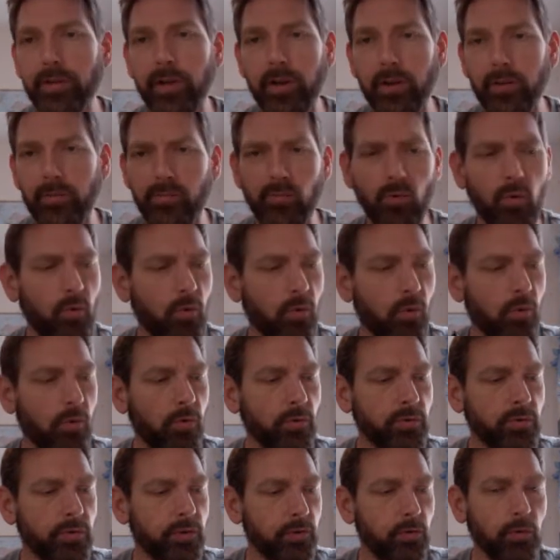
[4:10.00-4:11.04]
a
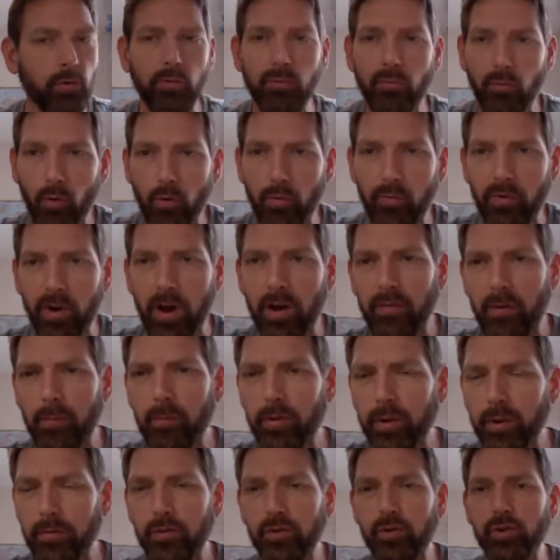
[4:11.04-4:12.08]
4045. I
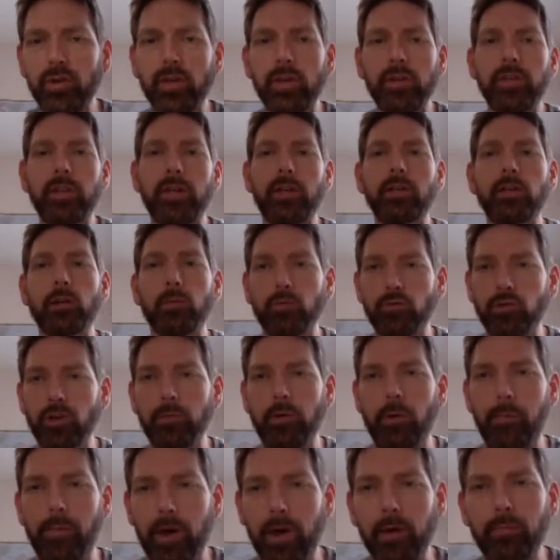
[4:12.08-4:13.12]
believe you should get that. Double check my
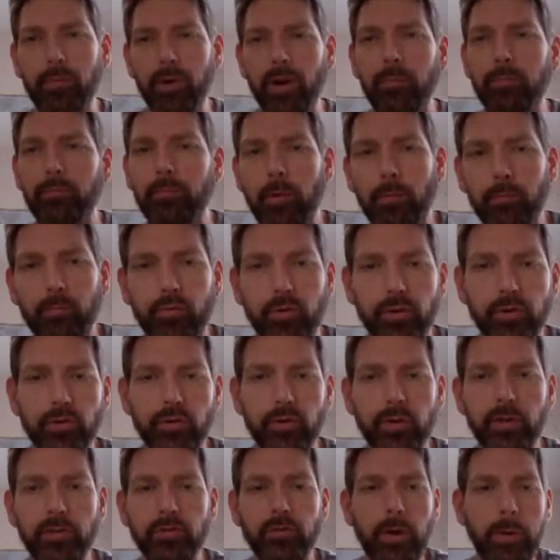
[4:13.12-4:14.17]
math, but I'm pretty sure
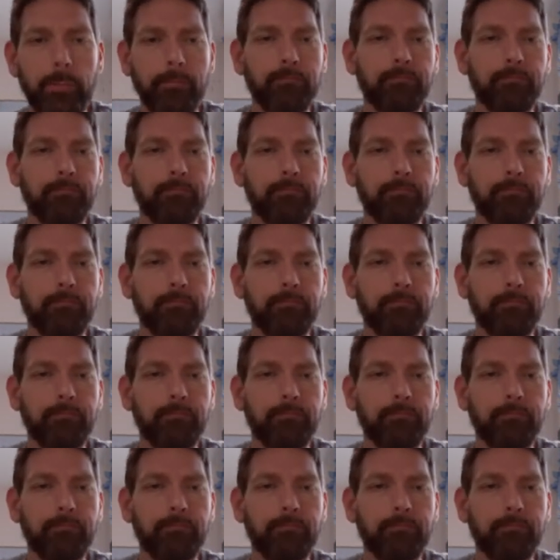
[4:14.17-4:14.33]
that's right.